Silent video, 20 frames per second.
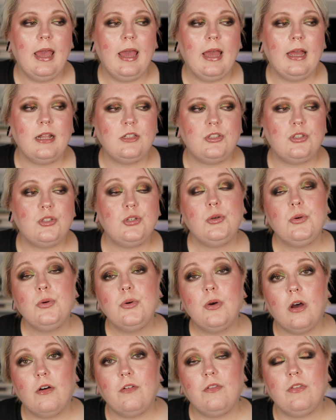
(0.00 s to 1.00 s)
And
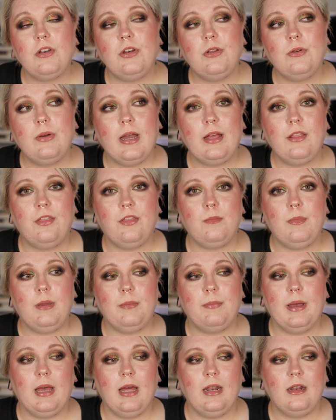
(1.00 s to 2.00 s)
2 of the new Anthony
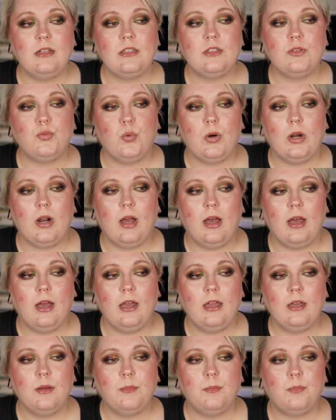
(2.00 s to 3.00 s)
palettes where
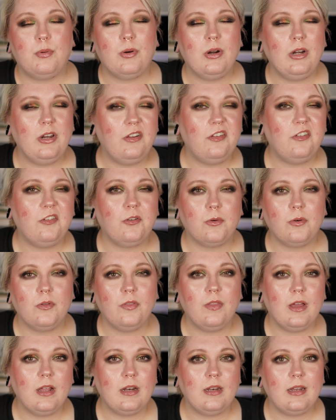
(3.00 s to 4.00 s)
I am pretty sure
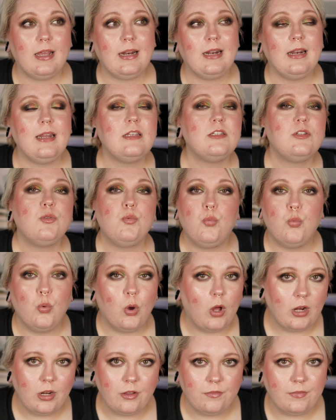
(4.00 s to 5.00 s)
that at least
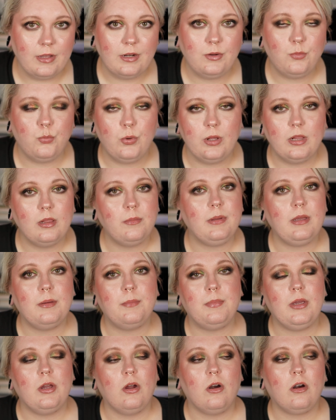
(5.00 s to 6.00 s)
one of it will be a
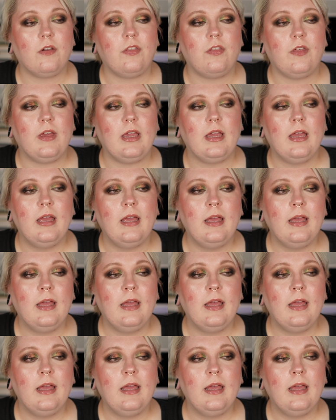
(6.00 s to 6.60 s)
PR thing.